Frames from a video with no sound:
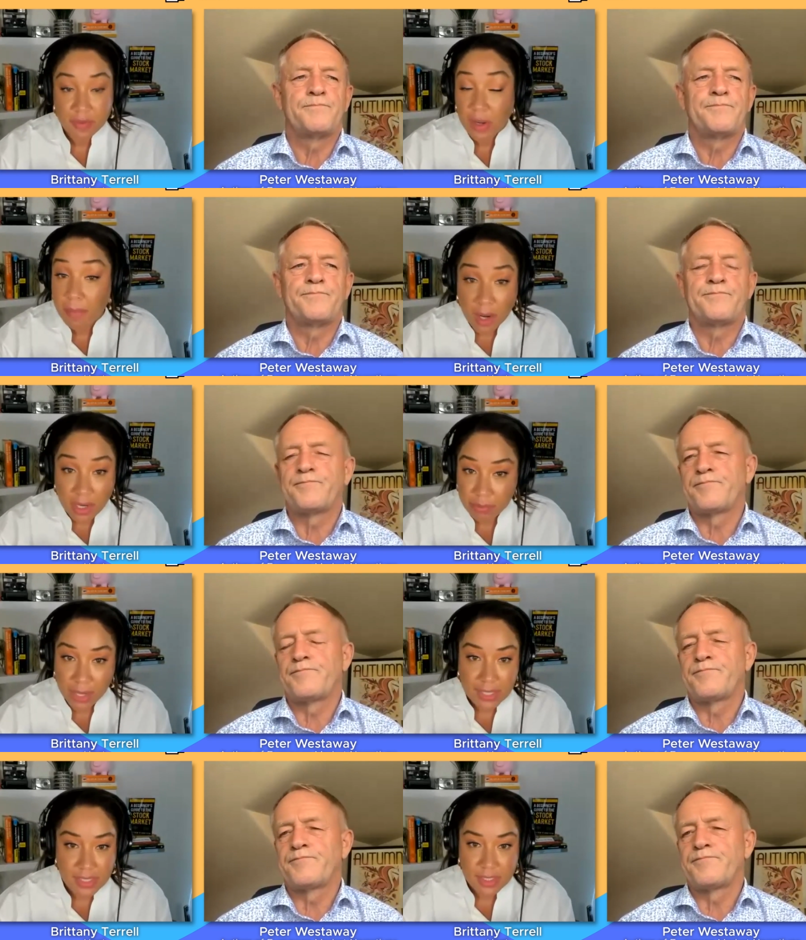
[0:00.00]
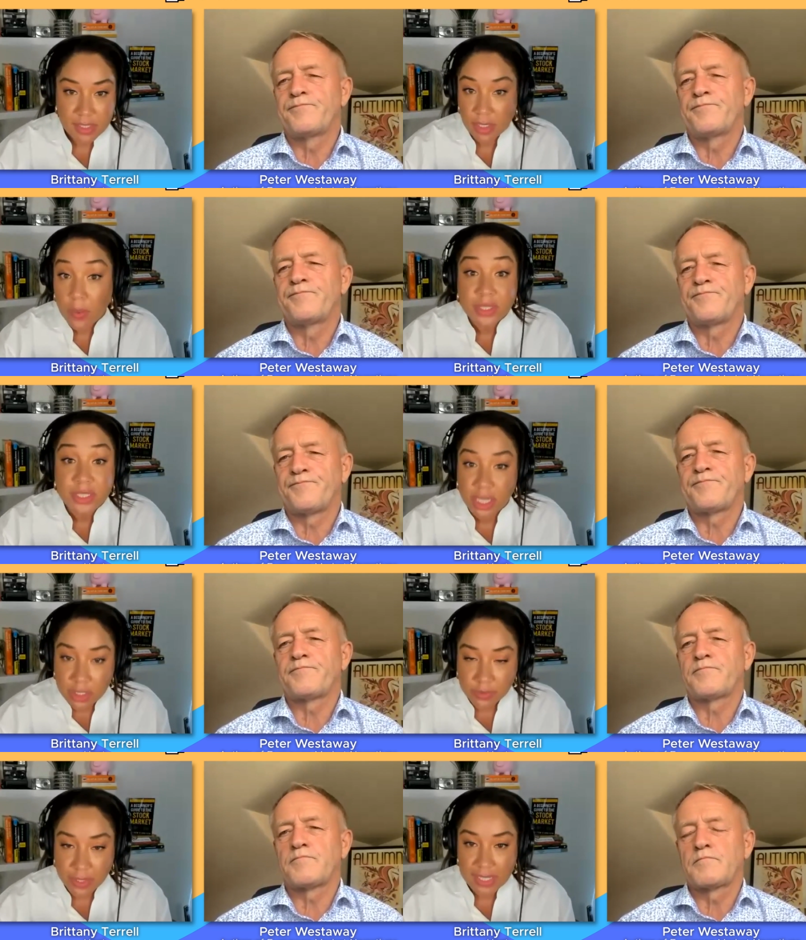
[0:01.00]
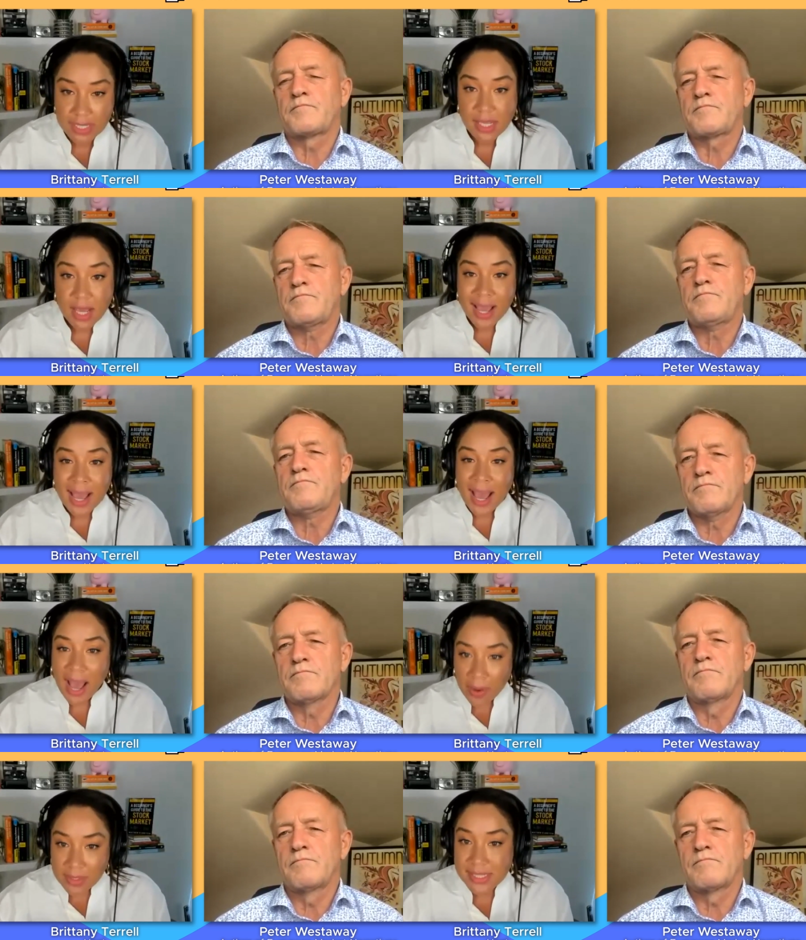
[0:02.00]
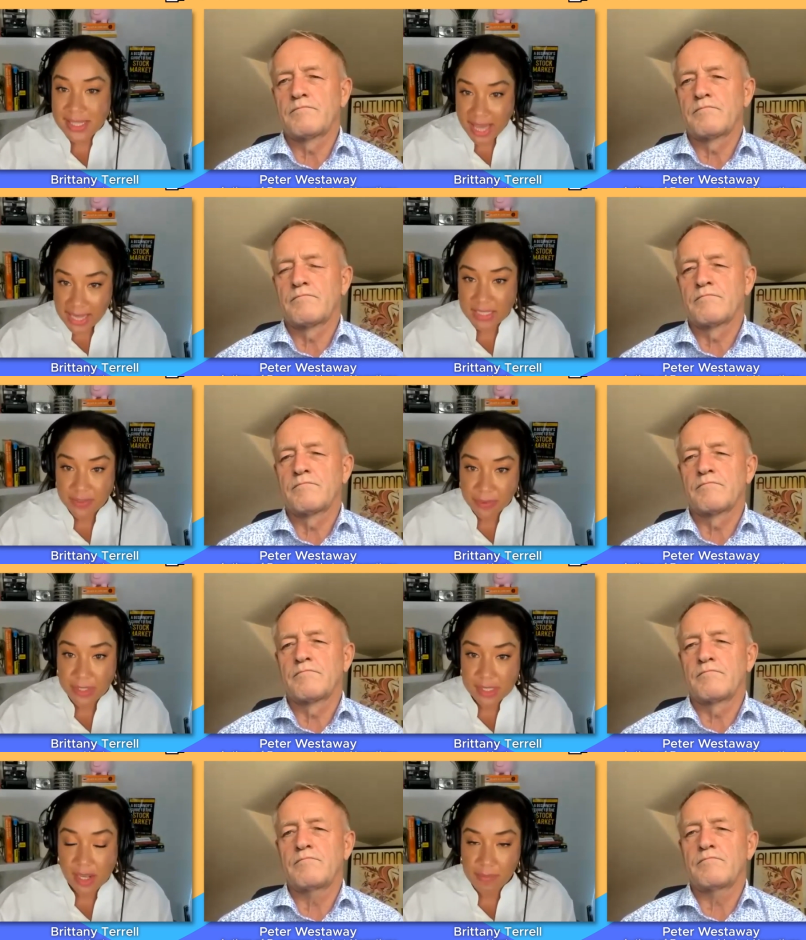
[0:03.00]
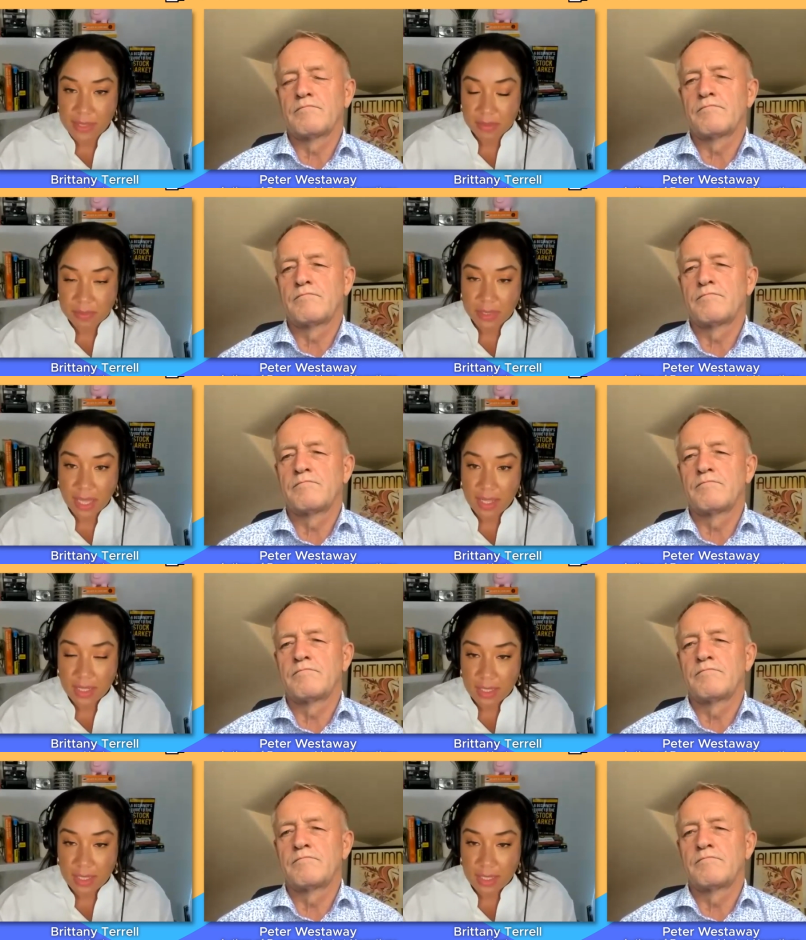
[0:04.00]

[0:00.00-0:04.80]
Speaker 1: commodity prices, you know, exchange rates? How does that difference come into play?